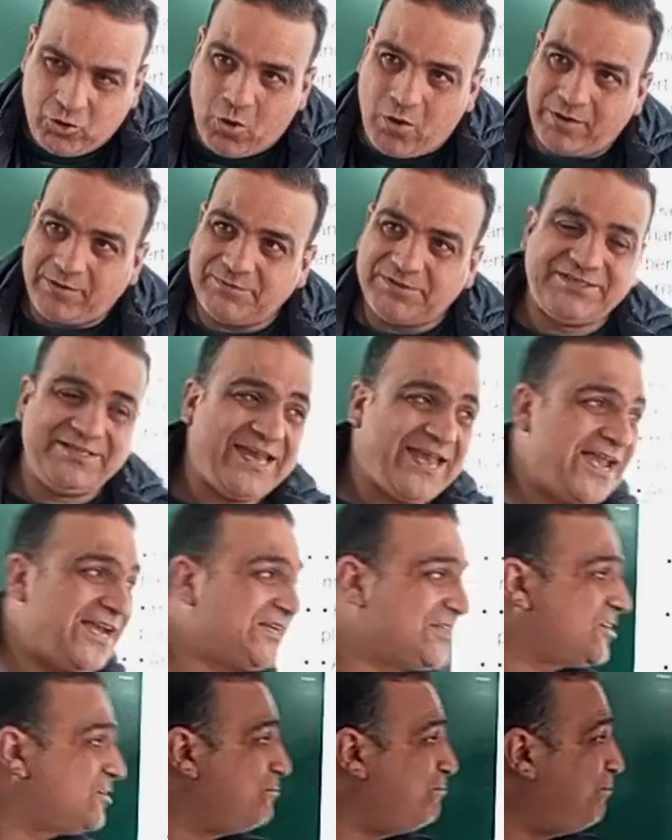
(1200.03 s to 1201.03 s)
quantum
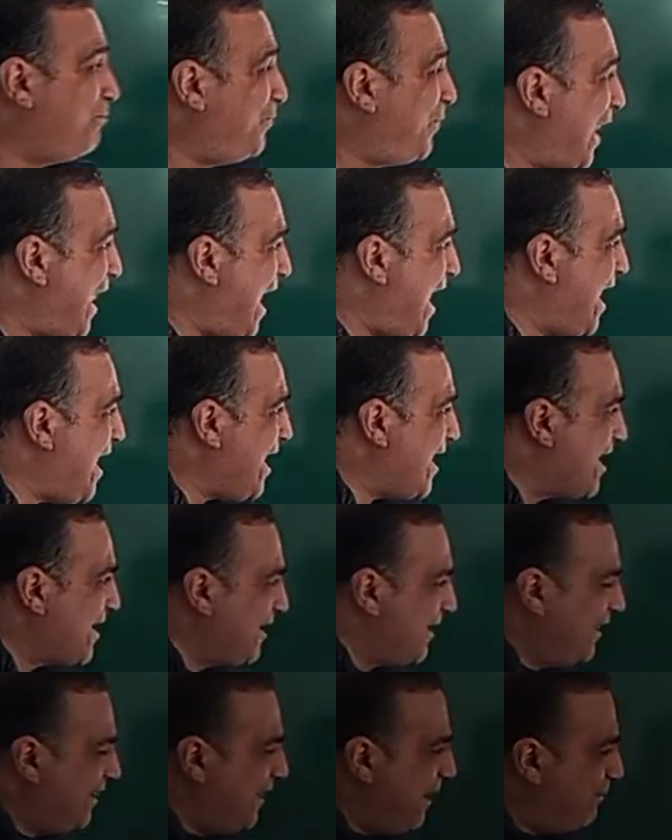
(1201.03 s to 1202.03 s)
states play.
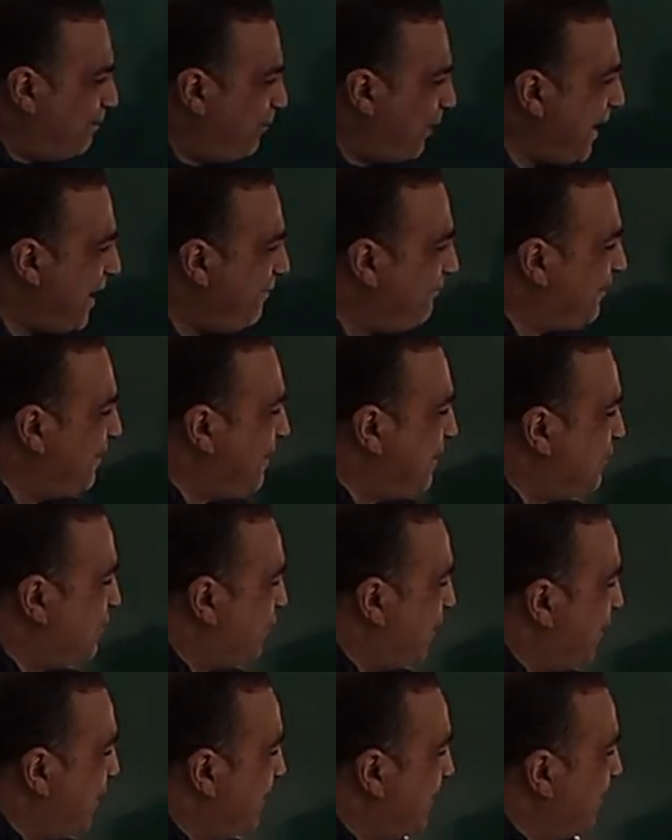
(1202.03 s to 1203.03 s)
They play with each
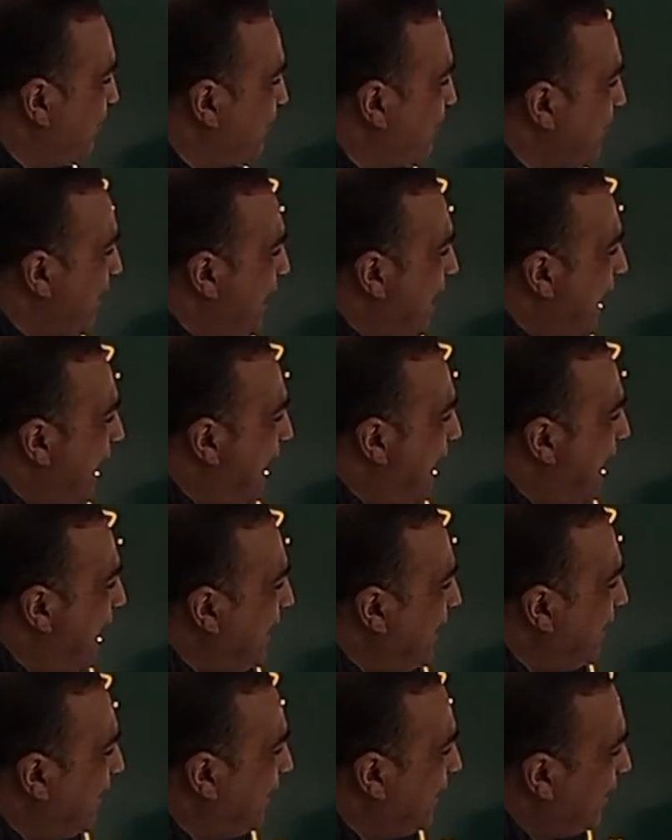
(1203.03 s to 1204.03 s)
other.
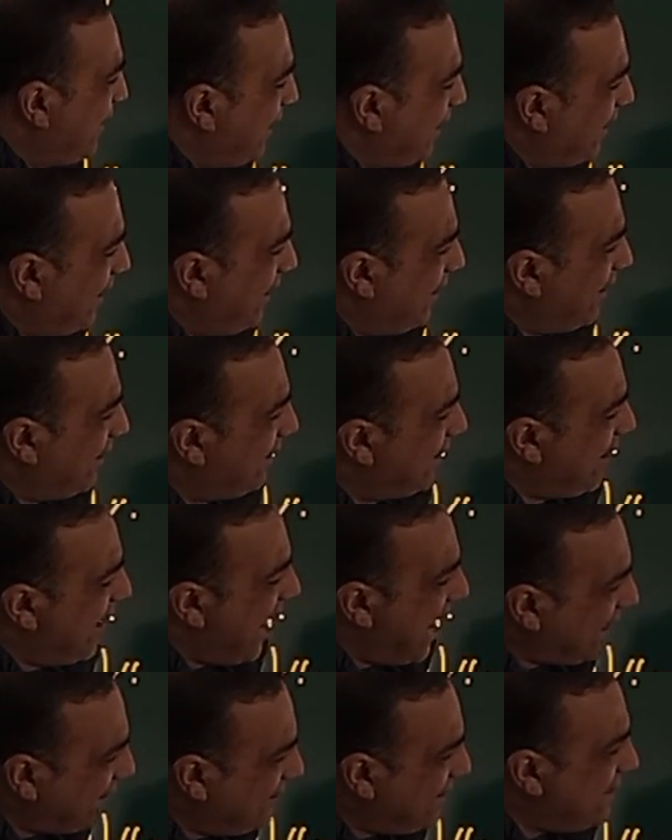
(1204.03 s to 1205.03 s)
And
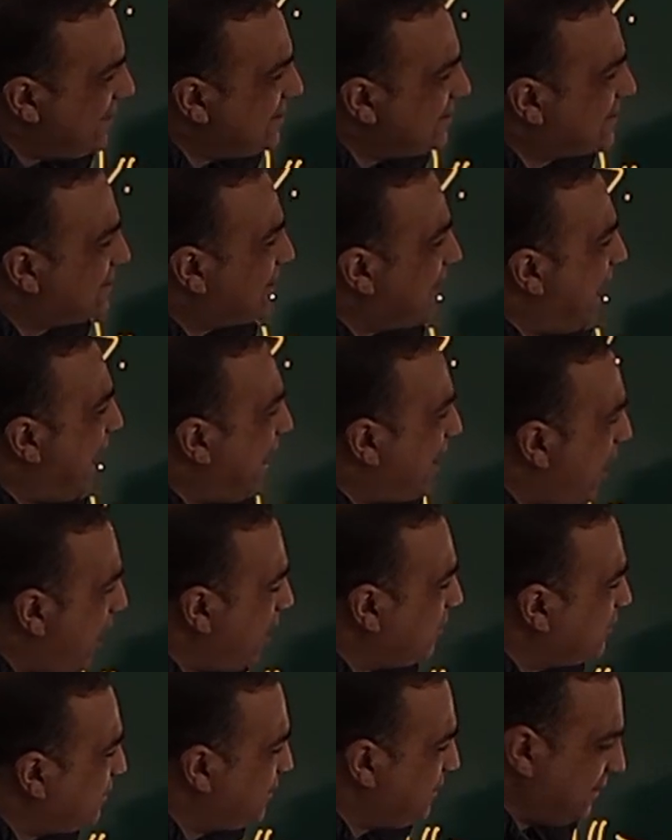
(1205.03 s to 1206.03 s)
these
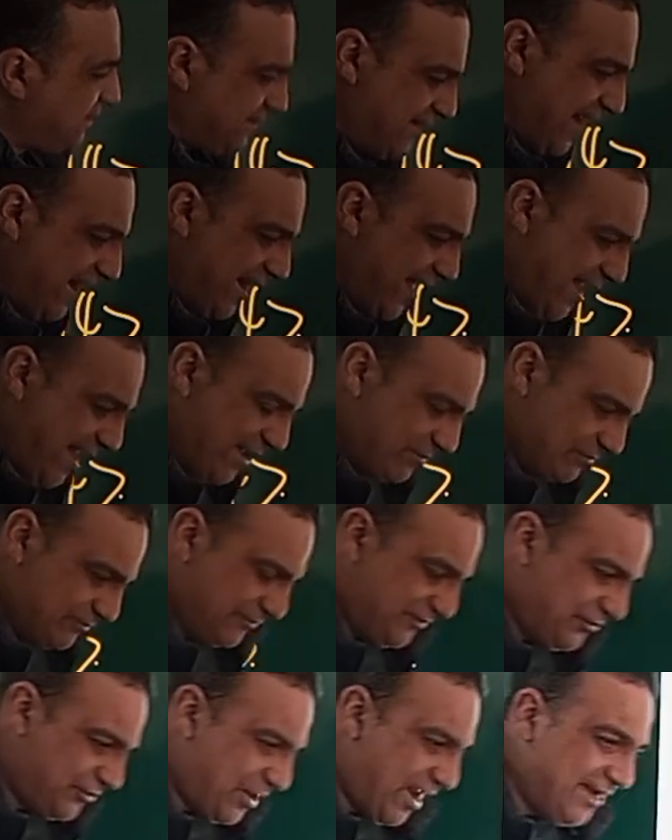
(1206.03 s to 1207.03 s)
analogies that I
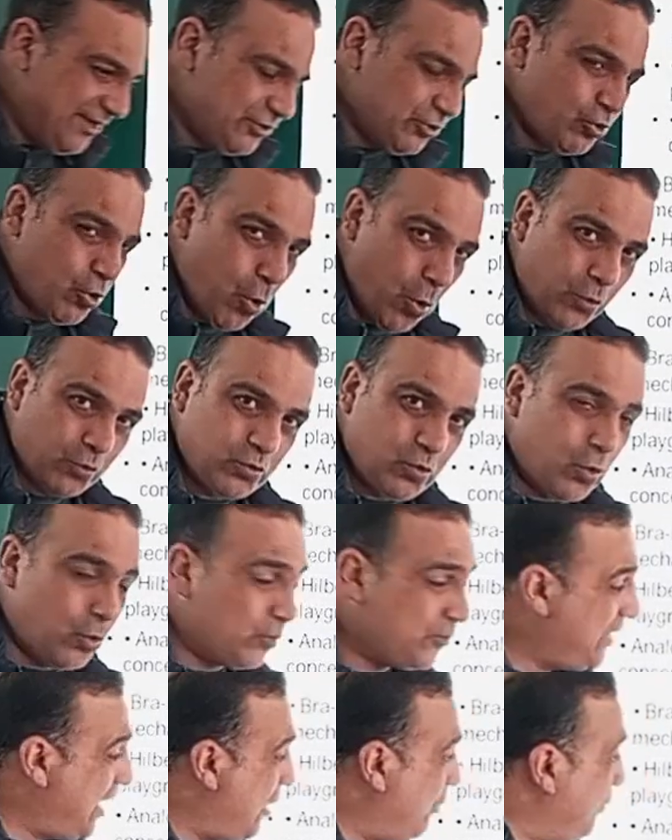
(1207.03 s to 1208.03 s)
have tried to
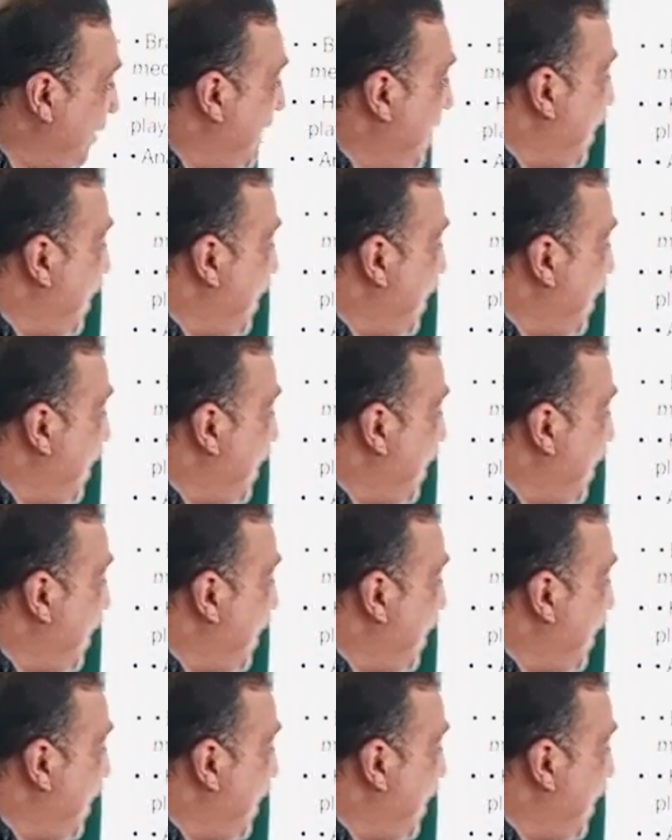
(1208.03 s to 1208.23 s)
code down